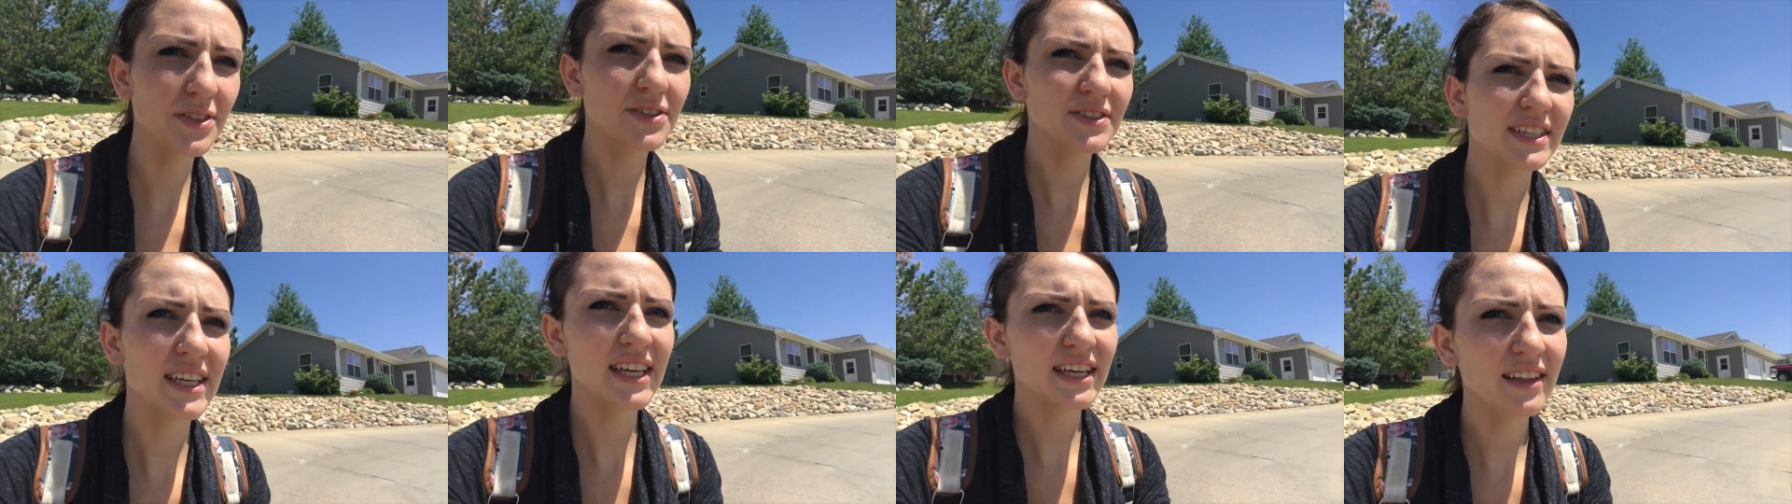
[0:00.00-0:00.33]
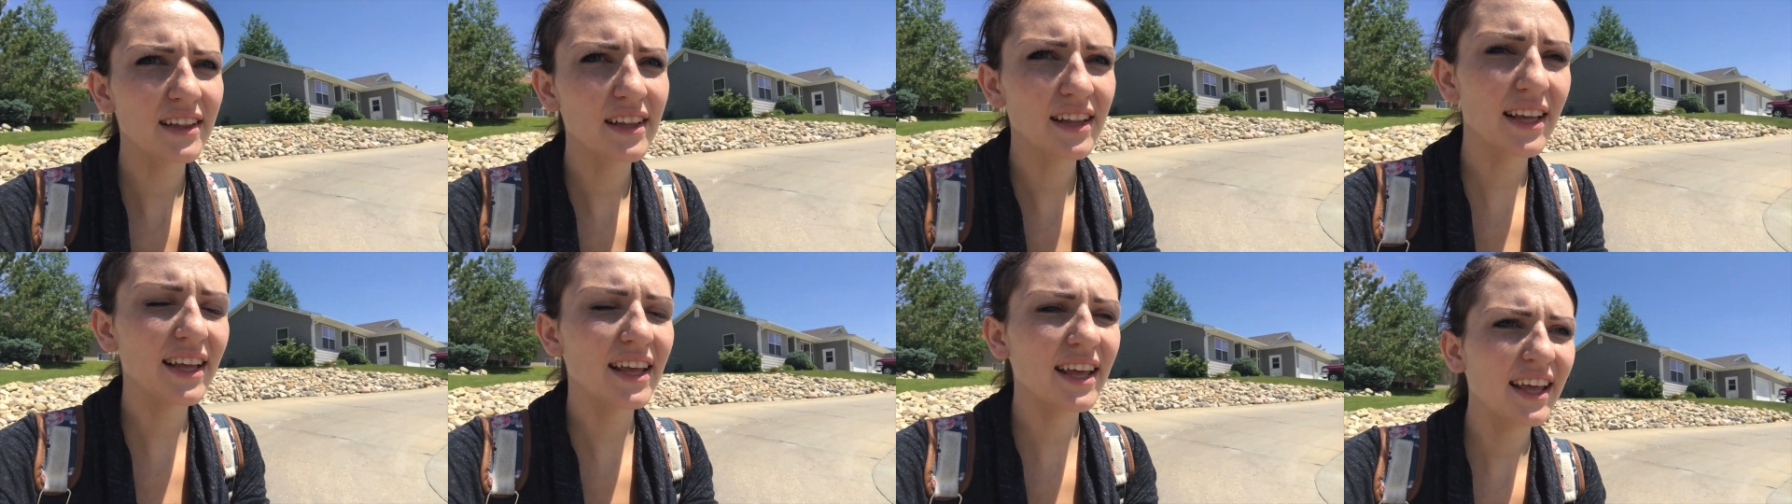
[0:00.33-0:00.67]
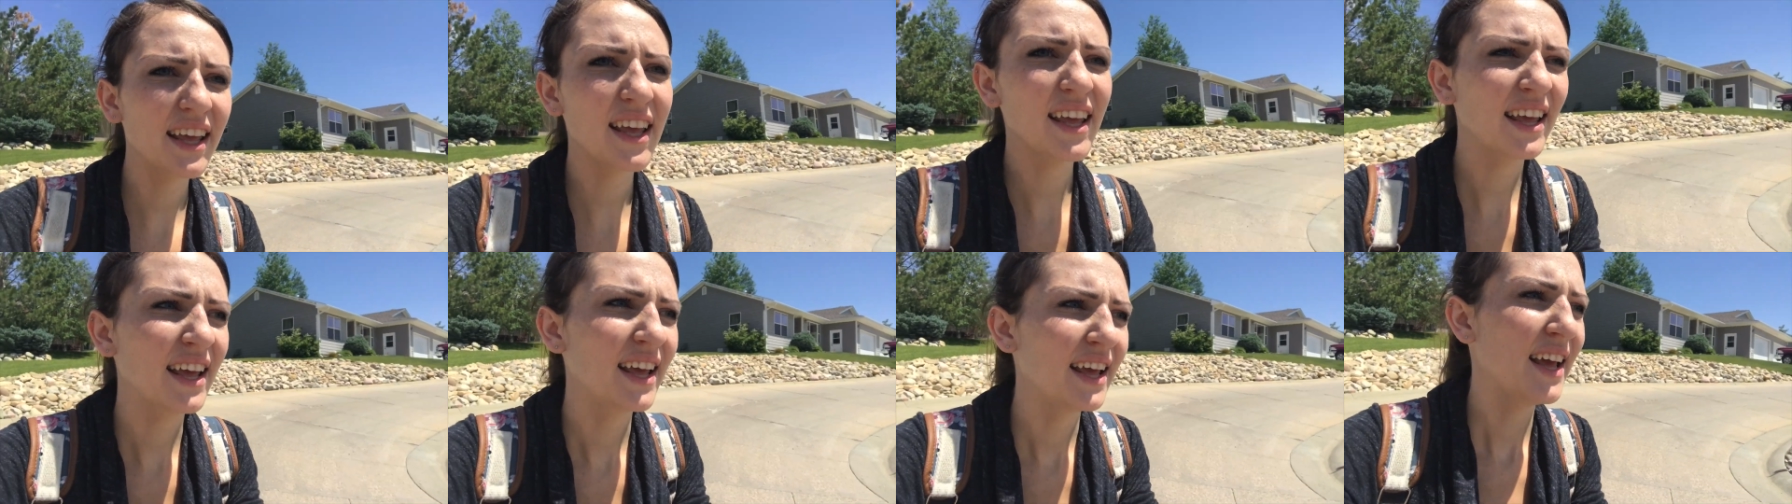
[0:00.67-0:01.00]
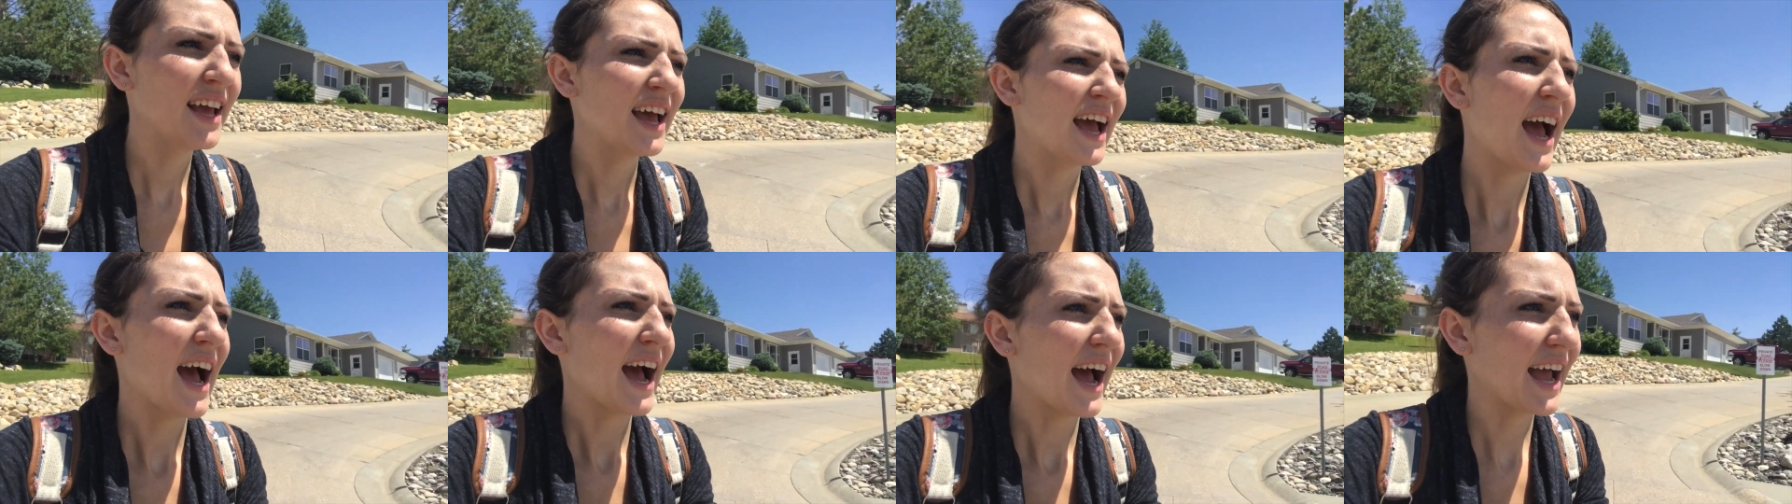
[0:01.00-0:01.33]
routinely,
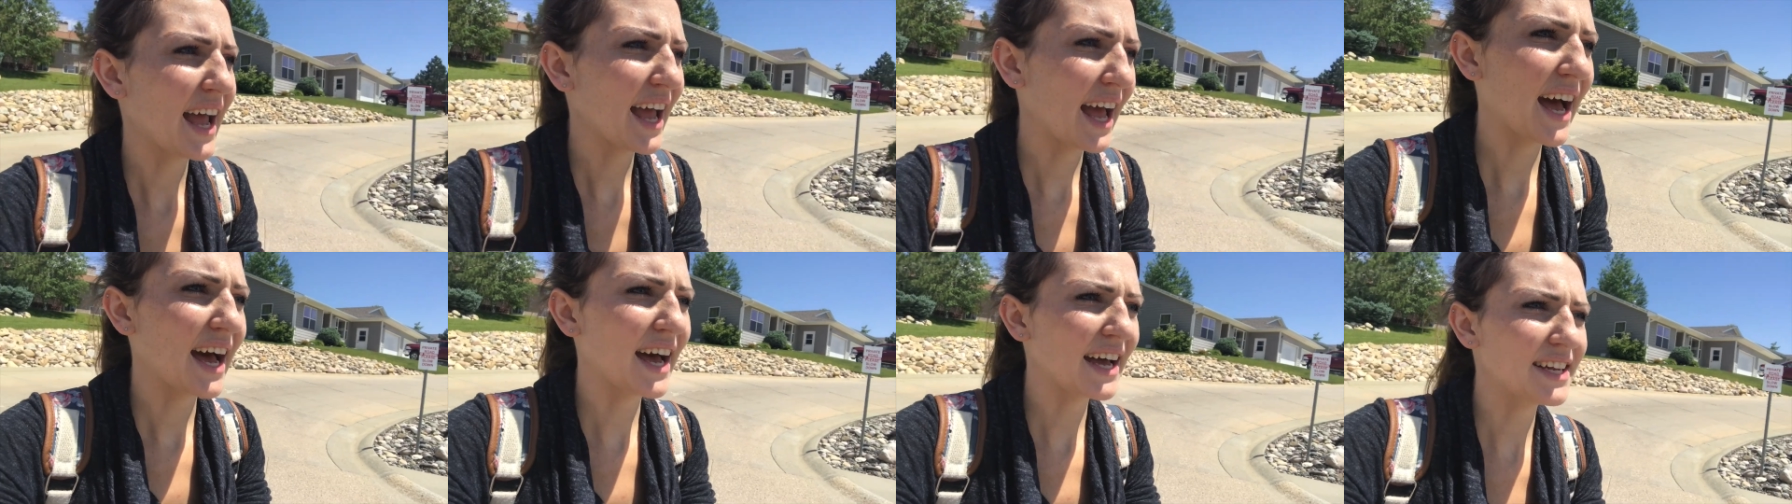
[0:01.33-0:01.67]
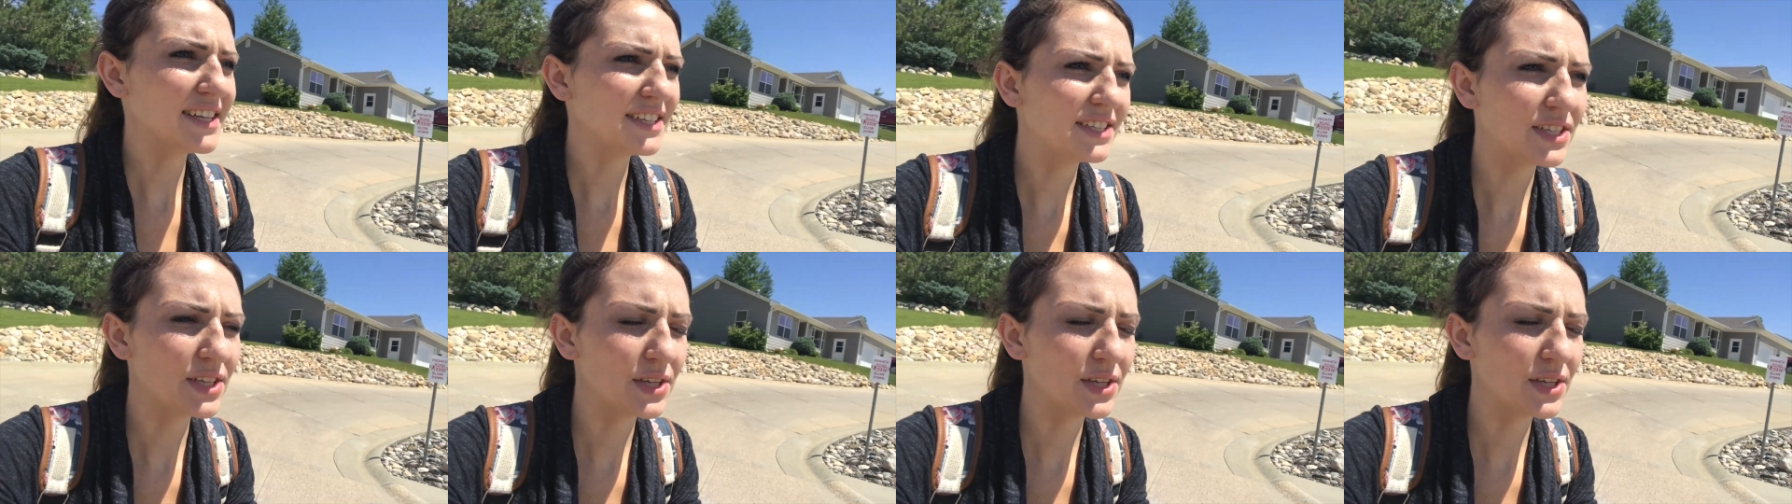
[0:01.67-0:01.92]
I had